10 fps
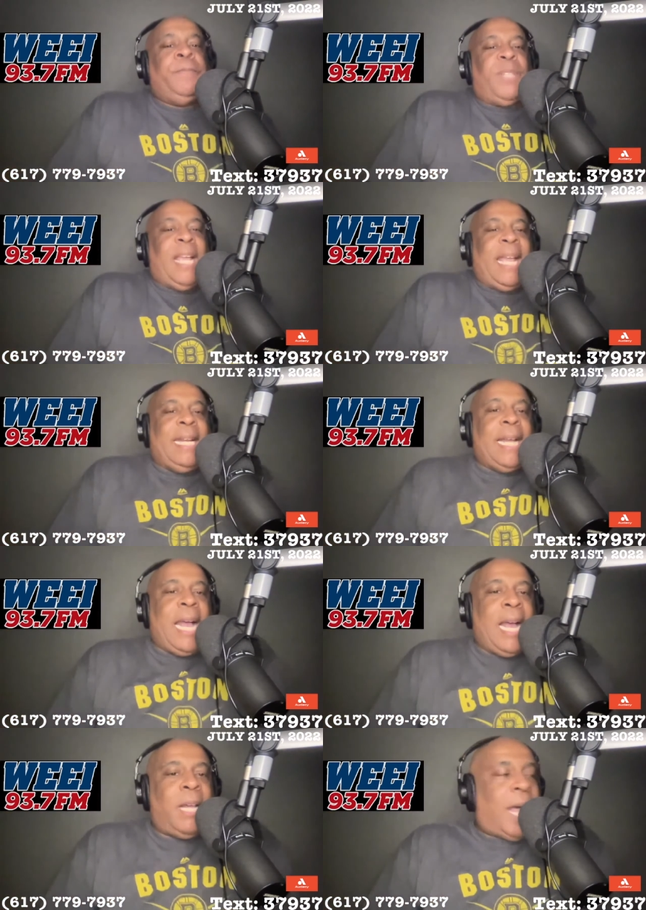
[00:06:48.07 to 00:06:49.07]
And
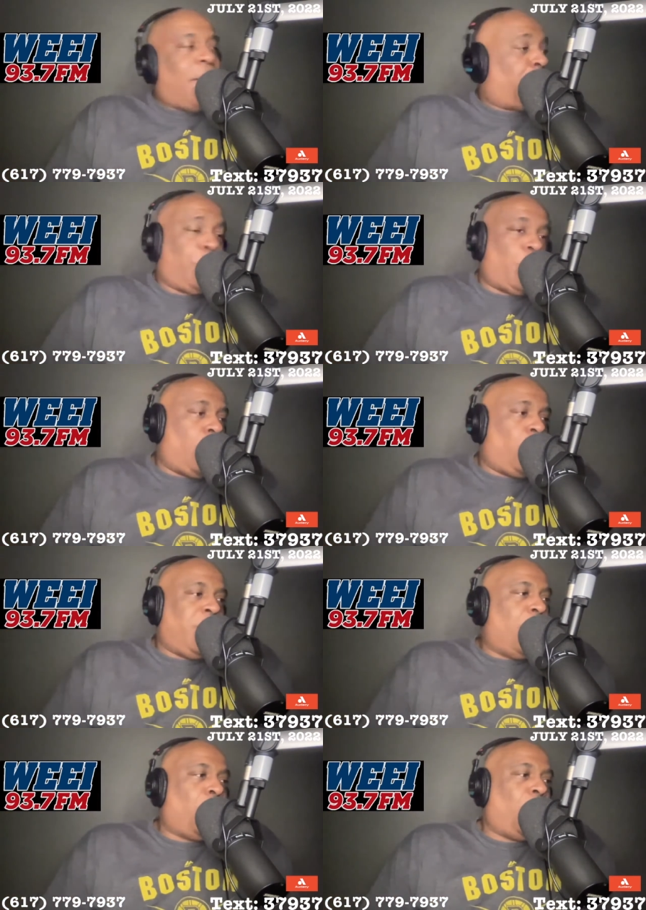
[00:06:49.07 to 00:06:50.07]
I'll just start
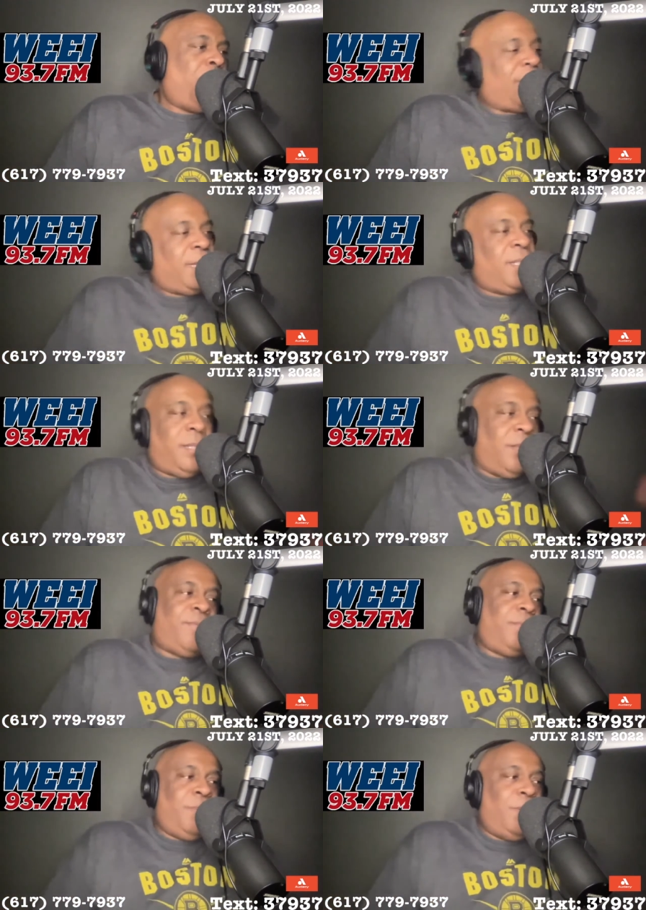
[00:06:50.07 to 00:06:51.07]
with number 1, because
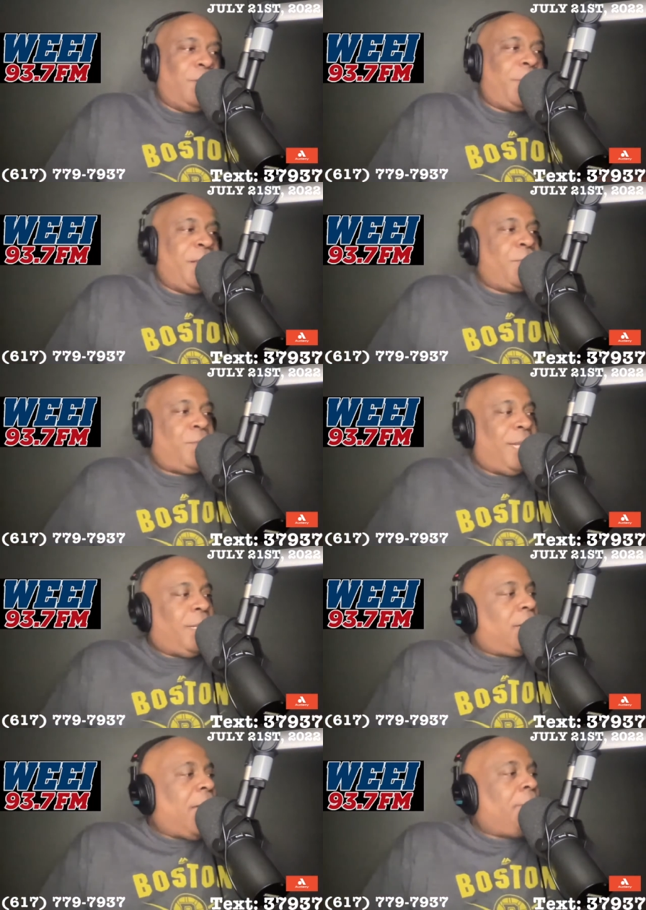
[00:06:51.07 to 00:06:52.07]
if, the Patriots are at
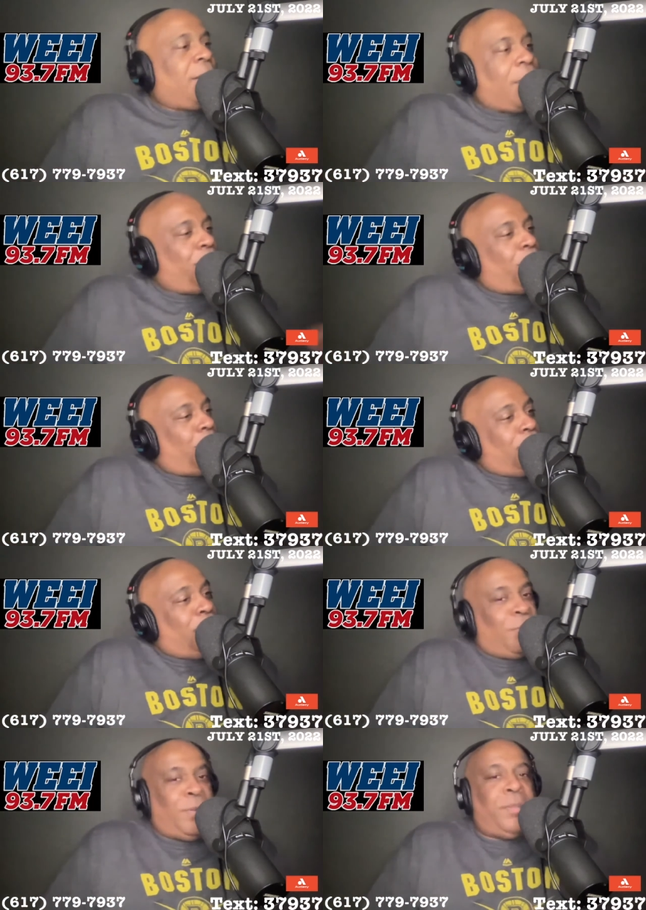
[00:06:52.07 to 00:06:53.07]
the top, then I would do it in
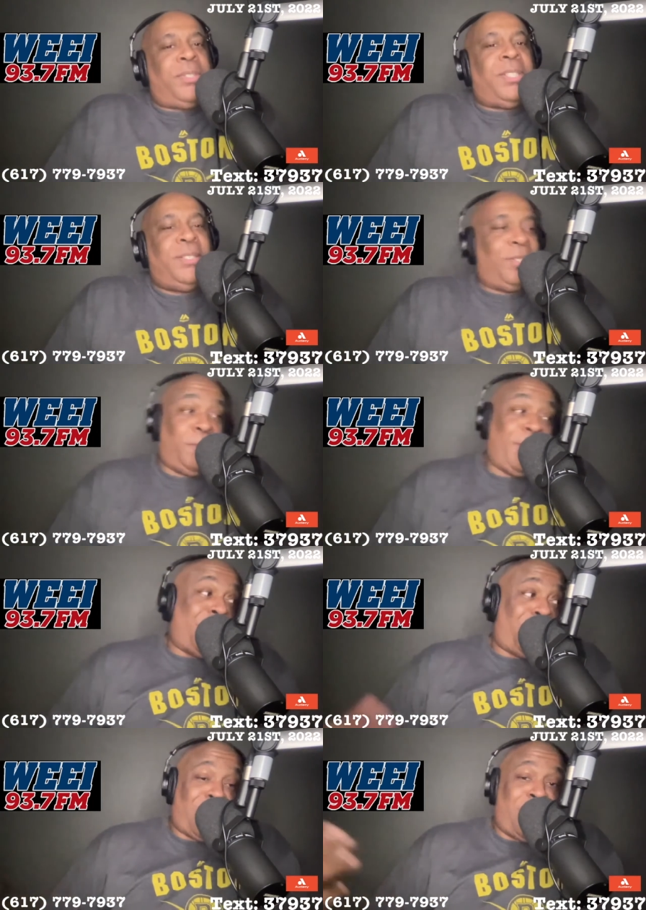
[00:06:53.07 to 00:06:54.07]
the reverse. So
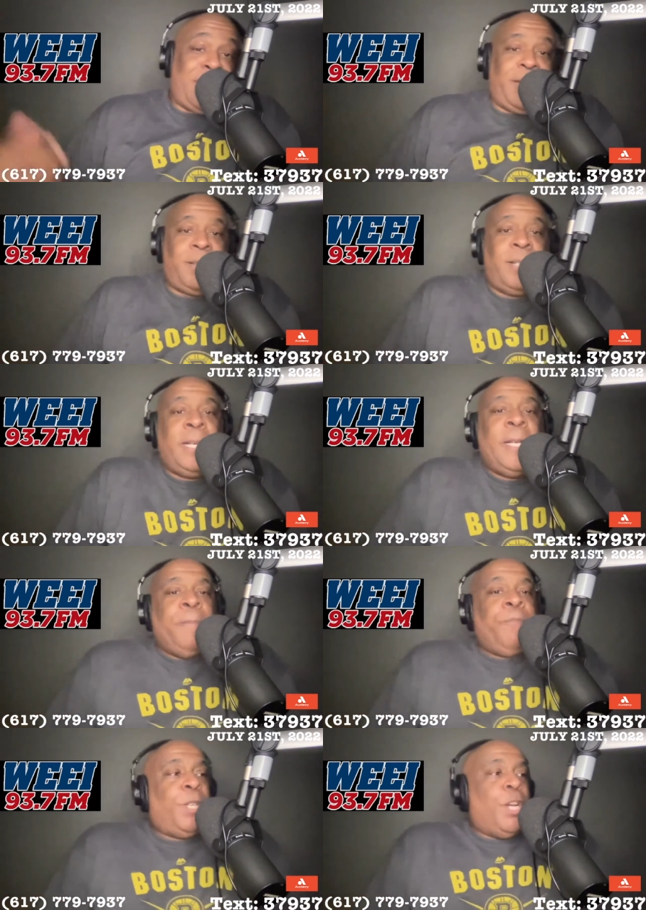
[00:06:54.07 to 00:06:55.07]
Patriots will come later.
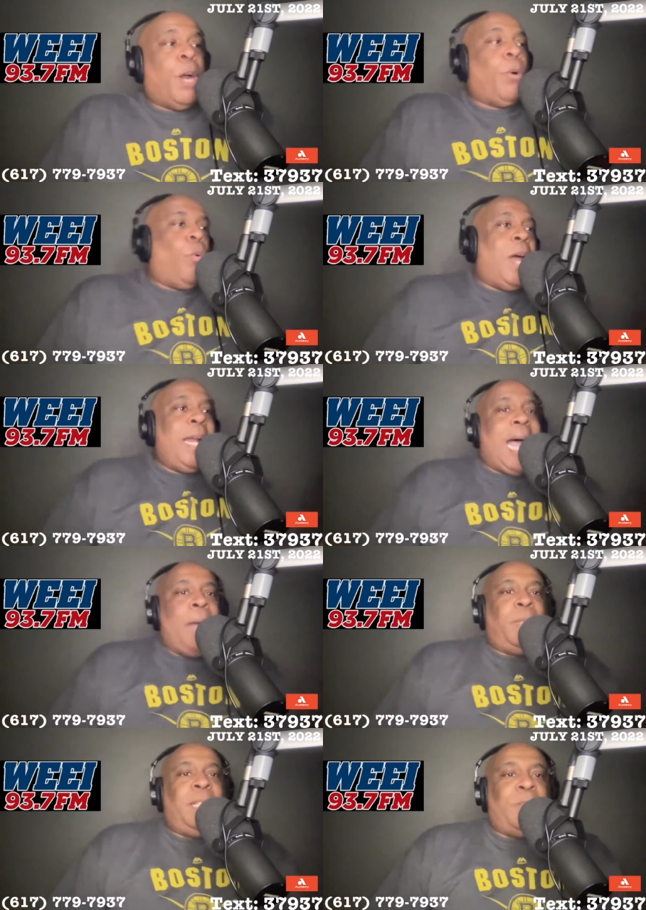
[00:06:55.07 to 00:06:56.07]
Number 1,
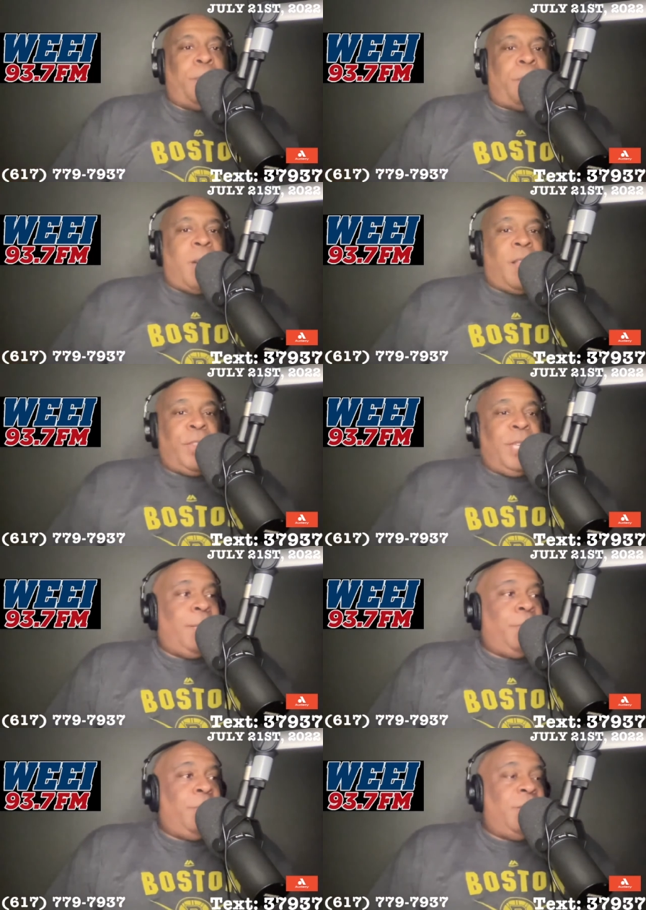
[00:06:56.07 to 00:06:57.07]
I believe
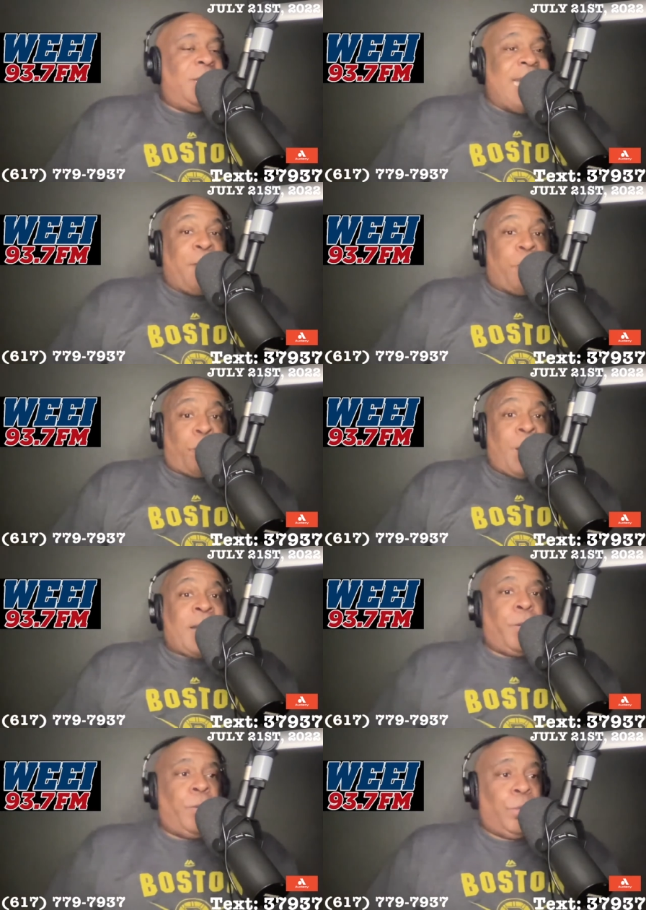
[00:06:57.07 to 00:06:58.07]
the Denver
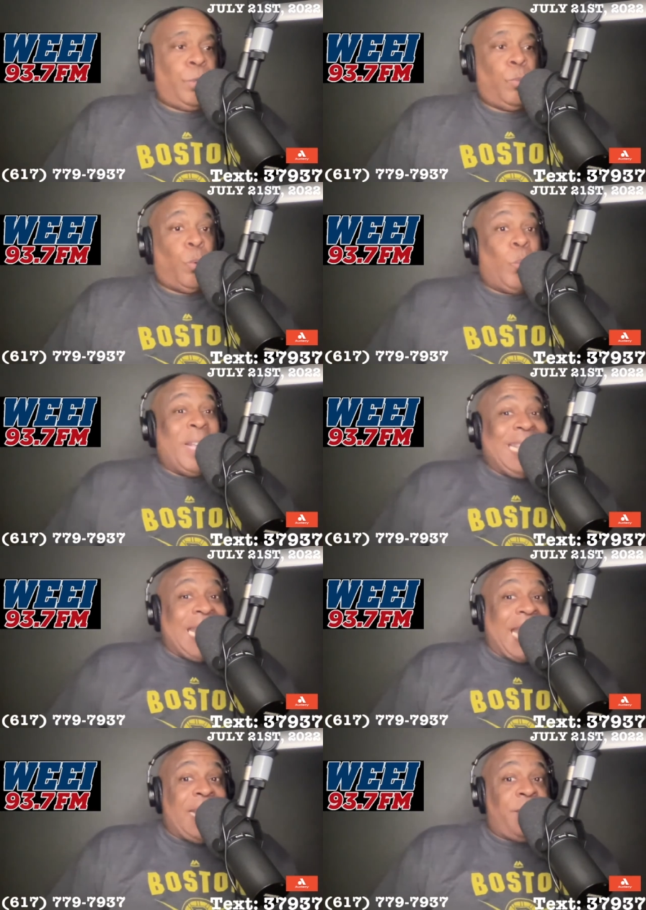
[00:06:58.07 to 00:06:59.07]
Broncos will win
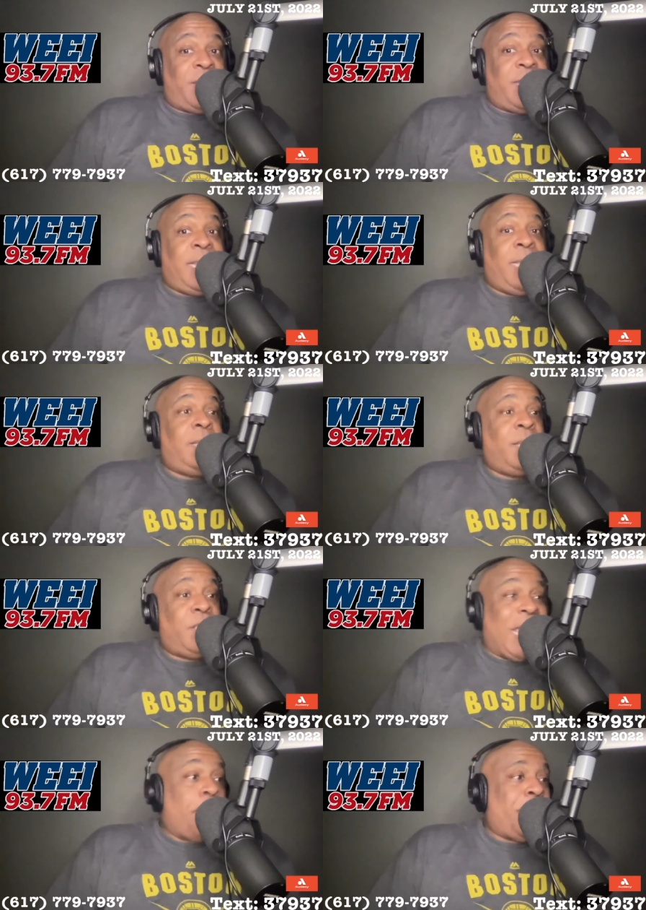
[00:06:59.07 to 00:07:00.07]
the AFC
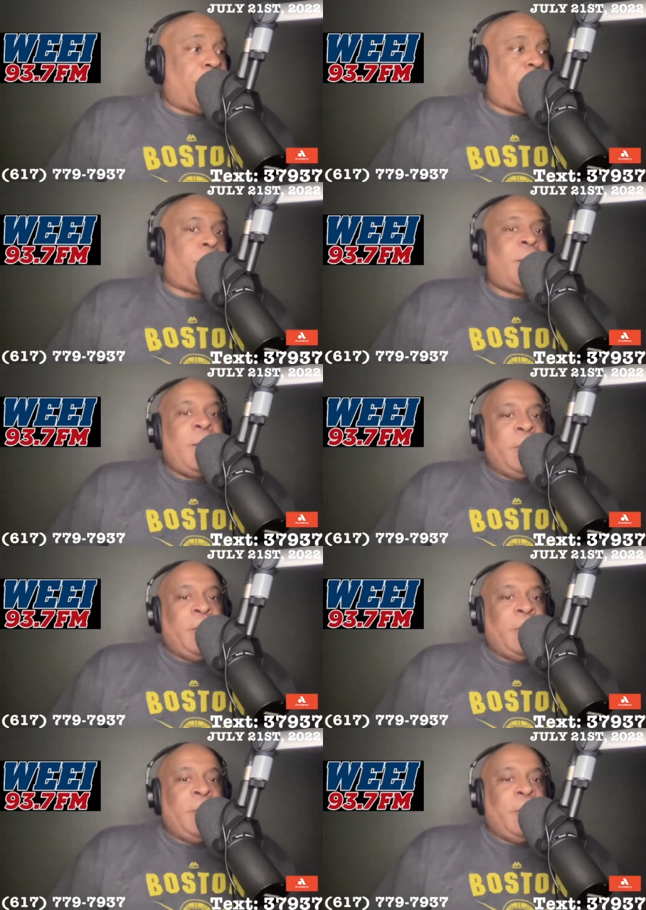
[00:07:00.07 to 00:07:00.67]
championship.